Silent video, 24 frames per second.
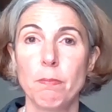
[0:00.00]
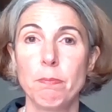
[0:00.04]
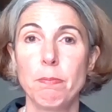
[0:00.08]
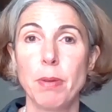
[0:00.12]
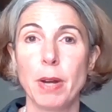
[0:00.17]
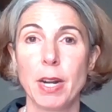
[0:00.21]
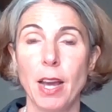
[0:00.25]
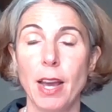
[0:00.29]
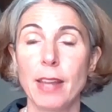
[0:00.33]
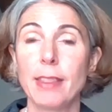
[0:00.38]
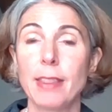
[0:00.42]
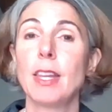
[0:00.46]

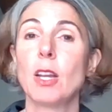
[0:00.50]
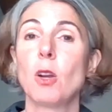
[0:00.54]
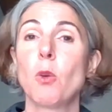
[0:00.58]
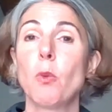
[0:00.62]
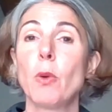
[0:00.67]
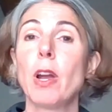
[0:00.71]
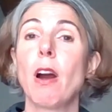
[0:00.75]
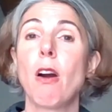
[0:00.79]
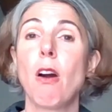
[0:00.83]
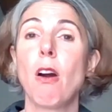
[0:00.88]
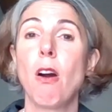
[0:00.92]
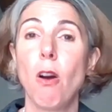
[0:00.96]
But I think
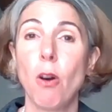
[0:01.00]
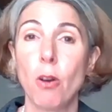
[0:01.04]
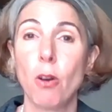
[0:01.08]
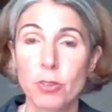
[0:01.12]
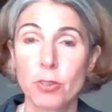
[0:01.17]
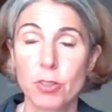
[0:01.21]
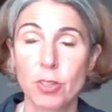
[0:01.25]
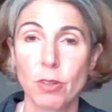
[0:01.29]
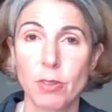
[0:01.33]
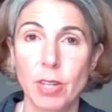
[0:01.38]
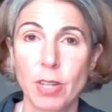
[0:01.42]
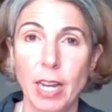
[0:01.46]
we are
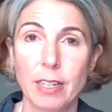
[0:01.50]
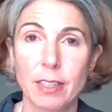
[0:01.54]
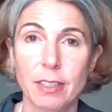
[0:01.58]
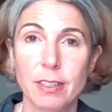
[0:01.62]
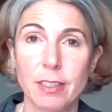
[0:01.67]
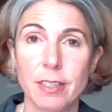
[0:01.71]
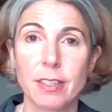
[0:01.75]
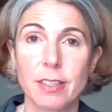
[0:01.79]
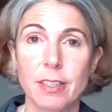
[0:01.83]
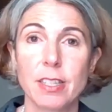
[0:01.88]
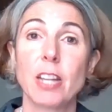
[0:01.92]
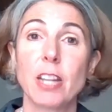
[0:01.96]
also getting
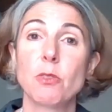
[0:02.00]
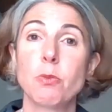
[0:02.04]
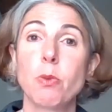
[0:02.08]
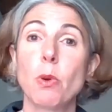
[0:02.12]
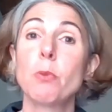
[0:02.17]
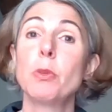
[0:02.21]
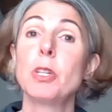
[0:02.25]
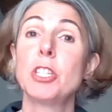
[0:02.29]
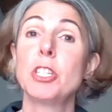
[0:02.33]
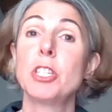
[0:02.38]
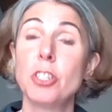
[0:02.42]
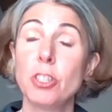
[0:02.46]
to the stage where
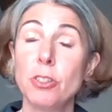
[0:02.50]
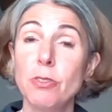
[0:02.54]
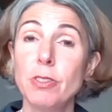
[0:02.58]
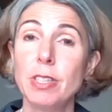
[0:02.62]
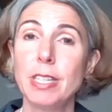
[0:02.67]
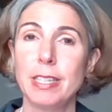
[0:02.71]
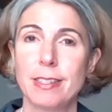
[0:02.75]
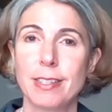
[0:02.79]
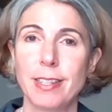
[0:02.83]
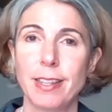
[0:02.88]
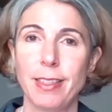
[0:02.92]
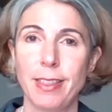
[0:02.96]
we do
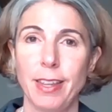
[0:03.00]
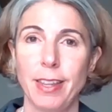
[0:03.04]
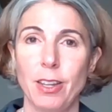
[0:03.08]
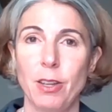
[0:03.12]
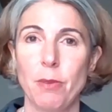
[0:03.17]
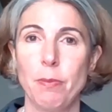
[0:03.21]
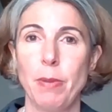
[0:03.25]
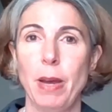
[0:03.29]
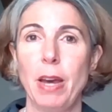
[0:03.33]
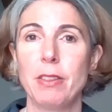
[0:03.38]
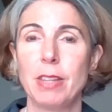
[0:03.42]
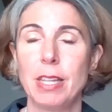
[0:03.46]
need to
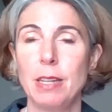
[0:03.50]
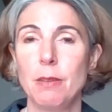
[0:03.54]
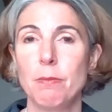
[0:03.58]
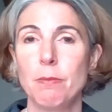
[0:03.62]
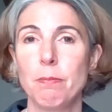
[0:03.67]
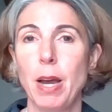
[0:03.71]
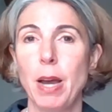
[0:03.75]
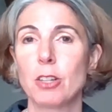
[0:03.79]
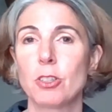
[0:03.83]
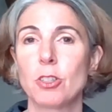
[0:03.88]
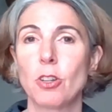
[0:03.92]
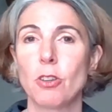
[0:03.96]
think about the
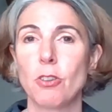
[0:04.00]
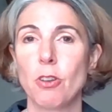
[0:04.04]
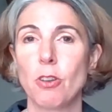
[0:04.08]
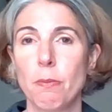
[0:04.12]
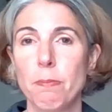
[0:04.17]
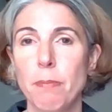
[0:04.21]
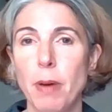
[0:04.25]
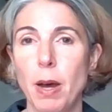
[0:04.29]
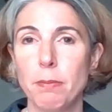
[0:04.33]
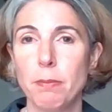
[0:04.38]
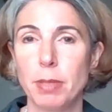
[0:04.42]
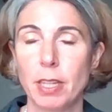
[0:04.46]
impact on our
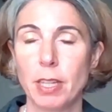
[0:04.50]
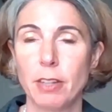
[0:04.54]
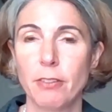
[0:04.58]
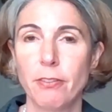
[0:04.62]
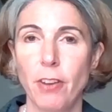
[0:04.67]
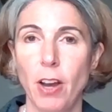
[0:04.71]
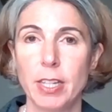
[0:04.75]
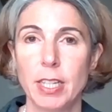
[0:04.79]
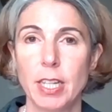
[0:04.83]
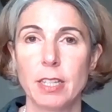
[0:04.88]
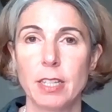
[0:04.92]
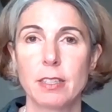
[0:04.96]
public
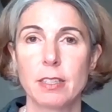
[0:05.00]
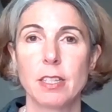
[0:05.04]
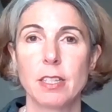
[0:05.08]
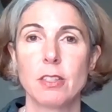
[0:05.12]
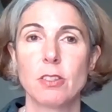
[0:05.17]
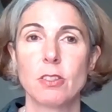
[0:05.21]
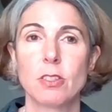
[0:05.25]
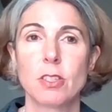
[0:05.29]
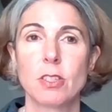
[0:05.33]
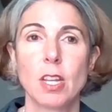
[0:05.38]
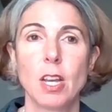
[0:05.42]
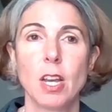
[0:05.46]

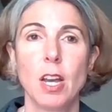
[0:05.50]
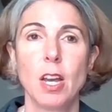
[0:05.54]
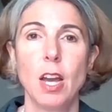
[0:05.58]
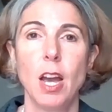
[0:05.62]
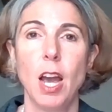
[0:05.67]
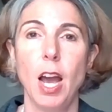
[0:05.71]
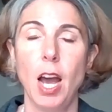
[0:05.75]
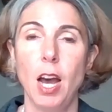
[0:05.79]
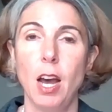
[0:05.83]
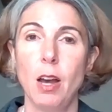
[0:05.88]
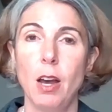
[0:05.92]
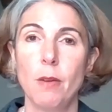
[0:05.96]
finances
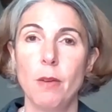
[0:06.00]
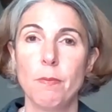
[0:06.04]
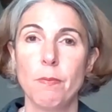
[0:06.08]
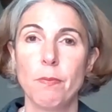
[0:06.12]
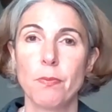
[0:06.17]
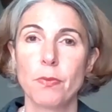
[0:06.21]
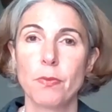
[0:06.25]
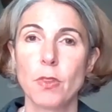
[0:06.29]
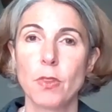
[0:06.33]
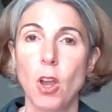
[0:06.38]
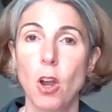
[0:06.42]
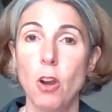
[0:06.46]

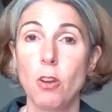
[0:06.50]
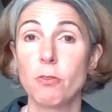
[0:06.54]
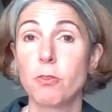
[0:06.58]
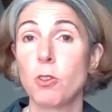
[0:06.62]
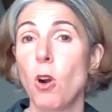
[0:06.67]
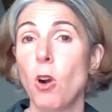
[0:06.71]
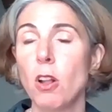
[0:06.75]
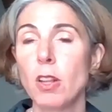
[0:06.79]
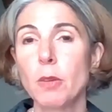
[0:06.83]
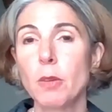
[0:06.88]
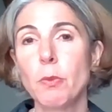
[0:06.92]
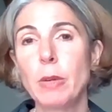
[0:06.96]

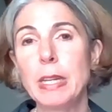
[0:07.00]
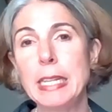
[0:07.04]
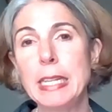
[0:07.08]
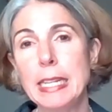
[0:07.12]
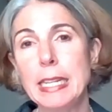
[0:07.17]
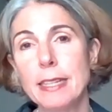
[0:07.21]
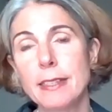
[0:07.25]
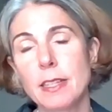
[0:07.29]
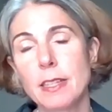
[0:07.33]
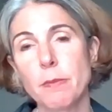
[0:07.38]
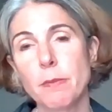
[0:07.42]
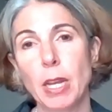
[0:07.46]
overall. And we
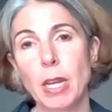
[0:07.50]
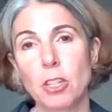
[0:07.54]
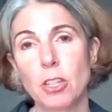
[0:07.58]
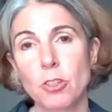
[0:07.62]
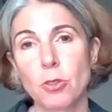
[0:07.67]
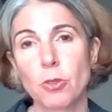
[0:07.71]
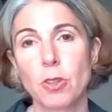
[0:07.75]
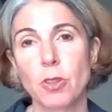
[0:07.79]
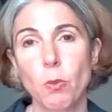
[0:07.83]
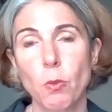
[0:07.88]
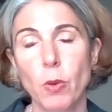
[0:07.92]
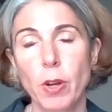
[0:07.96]
need to make
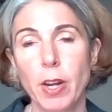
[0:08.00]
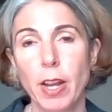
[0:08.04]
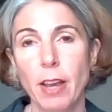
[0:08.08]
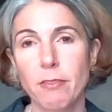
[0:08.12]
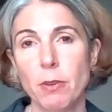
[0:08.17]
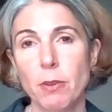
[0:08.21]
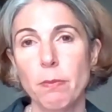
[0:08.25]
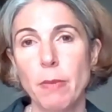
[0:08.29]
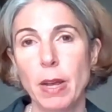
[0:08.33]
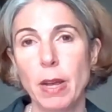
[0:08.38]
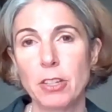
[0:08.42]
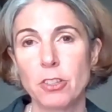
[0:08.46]
sure that
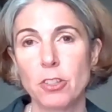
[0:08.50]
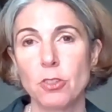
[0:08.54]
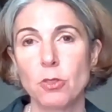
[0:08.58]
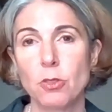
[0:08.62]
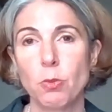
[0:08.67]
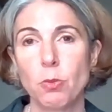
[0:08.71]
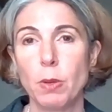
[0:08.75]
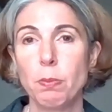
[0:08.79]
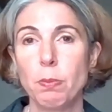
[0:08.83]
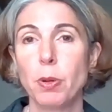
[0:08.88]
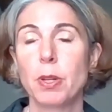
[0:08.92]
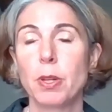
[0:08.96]
whatever measures
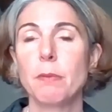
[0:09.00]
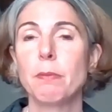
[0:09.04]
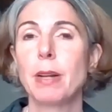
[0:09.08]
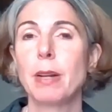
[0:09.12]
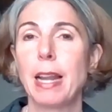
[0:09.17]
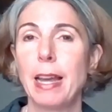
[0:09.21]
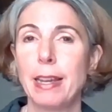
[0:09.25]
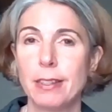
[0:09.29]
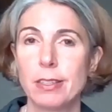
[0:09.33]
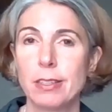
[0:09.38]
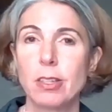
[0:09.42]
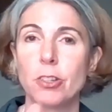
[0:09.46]
we put in
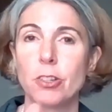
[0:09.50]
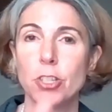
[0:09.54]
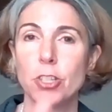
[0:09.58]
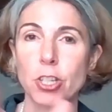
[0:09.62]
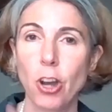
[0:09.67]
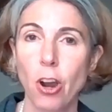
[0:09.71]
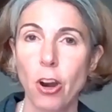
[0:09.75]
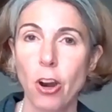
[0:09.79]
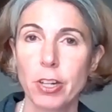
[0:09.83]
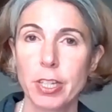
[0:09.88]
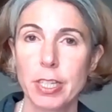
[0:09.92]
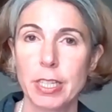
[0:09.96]
place are
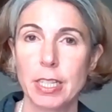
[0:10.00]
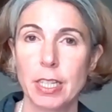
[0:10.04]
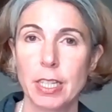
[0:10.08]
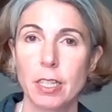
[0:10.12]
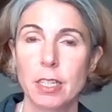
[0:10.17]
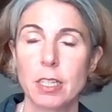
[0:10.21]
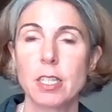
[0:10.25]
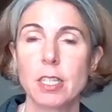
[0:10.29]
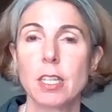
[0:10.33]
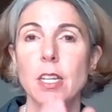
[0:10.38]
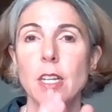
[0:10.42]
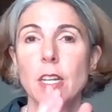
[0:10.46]

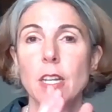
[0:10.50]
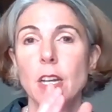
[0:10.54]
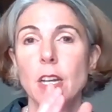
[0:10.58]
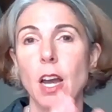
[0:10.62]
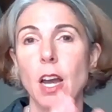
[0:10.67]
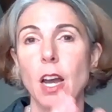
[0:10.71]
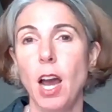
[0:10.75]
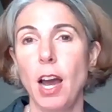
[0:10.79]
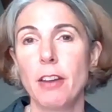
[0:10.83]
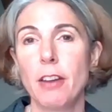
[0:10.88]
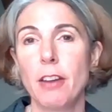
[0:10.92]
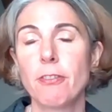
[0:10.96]
targeted
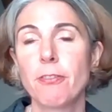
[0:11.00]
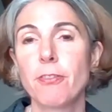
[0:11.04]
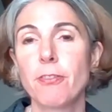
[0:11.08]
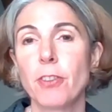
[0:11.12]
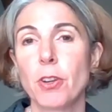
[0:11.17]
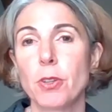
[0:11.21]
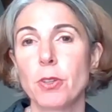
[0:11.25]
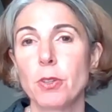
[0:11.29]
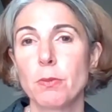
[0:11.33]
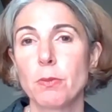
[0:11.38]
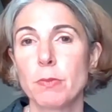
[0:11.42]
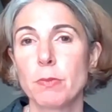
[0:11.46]
at
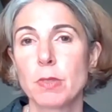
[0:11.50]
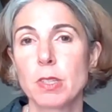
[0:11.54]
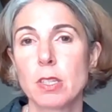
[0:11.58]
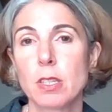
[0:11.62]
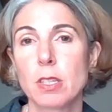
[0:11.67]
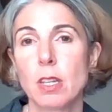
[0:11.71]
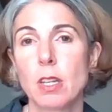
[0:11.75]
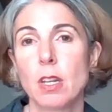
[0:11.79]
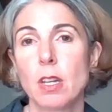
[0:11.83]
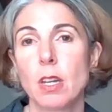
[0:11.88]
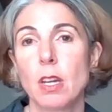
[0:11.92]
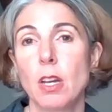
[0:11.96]
firms
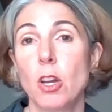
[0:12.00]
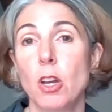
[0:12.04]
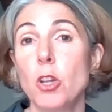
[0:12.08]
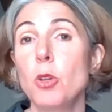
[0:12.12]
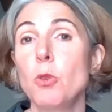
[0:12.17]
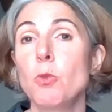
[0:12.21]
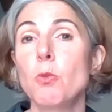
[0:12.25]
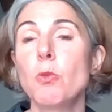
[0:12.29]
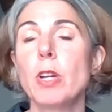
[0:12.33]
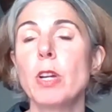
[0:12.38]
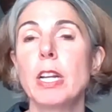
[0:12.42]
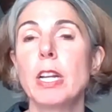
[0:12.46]

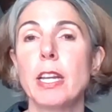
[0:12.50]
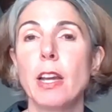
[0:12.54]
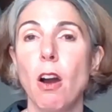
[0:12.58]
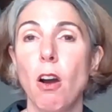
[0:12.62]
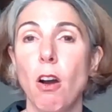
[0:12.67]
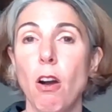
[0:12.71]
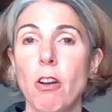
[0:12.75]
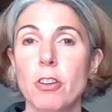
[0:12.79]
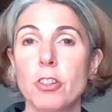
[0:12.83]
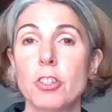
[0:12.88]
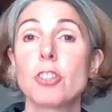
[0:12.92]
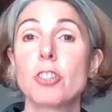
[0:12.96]
who really
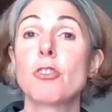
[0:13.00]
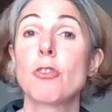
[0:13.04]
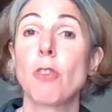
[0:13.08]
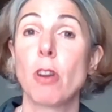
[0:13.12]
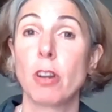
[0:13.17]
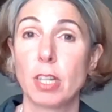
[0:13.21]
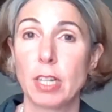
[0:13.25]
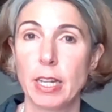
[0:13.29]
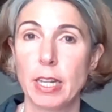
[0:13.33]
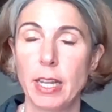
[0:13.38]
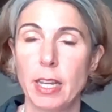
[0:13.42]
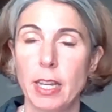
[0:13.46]
are
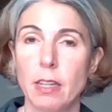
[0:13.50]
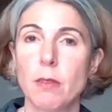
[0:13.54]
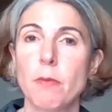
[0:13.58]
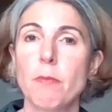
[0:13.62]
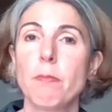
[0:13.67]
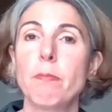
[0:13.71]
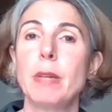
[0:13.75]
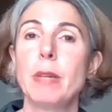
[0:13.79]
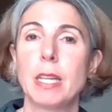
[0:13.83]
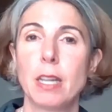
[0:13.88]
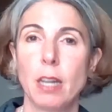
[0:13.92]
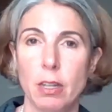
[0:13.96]
struggling
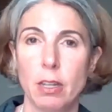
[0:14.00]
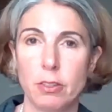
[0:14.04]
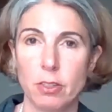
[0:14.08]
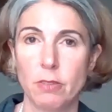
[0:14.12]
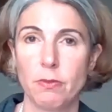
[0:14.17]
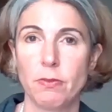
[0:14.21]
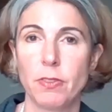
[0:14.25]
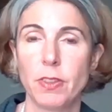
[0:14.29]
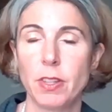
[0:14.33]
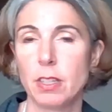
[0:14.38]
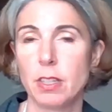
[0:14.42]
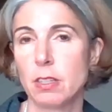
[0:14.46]
because
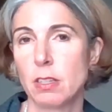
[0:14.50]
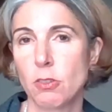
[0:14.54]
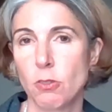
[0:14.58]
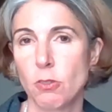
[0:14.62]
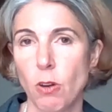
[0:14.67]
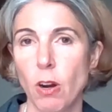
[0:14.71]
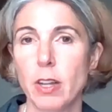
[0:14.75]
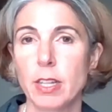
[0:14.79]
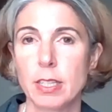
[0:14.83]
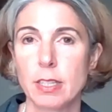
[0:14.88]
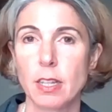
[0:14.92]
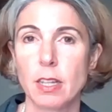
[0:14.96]
of this
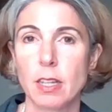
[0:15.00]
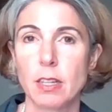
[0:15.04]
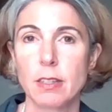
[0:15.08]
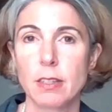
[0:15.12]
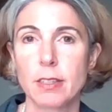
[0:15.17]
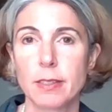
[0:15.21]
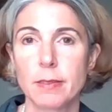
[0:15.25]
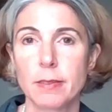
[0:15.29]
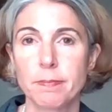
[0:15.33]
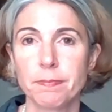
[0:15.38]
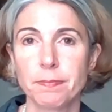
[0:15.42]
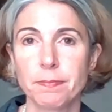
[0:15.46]

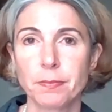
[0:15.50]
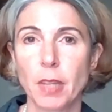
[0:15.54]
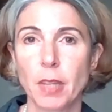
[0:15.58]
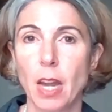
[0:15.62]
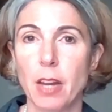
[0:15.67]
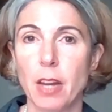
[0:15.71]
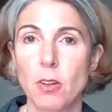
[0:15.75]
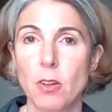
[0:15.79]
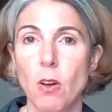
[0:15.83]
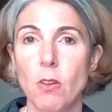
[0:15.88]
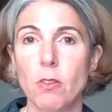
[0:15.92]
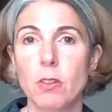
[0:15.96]
crisis,
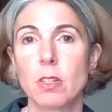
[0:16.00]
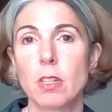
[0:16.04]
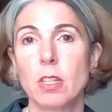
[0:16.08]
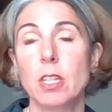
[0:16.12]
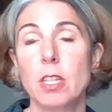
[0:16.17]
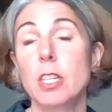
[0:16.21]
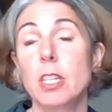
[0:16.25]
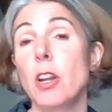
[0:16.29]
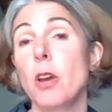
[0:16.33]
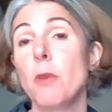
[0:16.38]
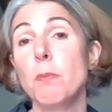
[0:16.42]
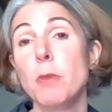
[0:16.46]
and not,
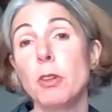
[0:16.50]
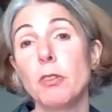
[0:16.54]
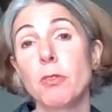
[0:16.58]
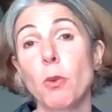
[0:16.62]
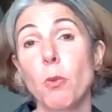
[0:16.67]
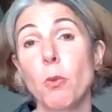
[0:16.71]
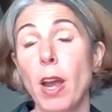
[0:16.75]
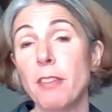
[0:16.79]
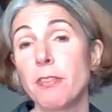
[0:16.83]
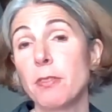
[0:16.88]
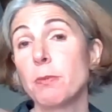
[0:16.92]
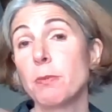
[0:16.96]
you know, move
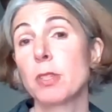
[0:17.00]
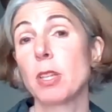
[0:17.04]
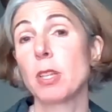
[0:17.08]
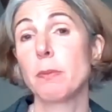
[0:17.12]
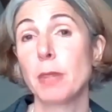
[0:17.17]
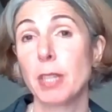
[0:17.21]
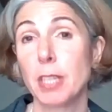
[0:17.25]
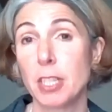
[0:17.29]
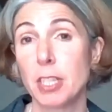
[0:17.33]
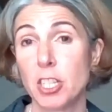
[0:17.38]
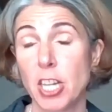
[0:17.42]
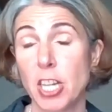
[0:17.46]
away from some
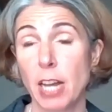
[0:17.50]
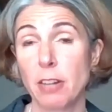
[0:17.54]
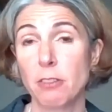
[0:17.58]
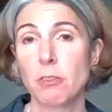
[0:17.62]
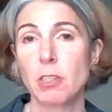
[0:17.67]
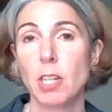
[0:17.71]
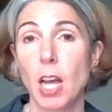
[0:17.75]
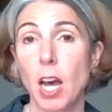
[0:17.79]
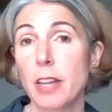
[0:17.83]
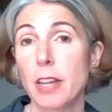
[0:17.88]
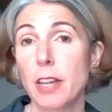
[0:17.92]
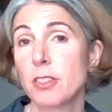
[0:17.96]
of the
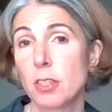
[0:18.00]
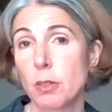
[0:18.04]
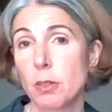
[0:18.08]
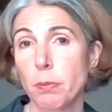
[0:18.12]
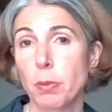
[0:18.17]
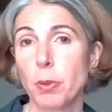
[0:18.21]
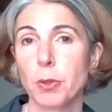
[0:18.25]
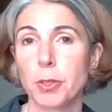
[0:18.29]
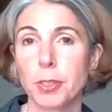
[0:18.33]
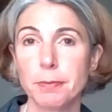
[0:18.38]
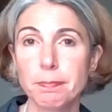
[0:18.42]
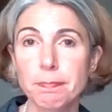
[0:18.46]
generalized
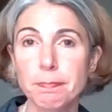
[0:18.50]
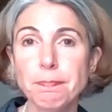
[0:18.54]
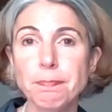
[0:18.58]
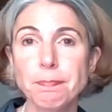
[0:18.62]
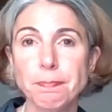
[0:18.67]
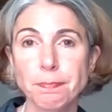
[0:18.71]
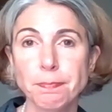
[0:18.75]
support.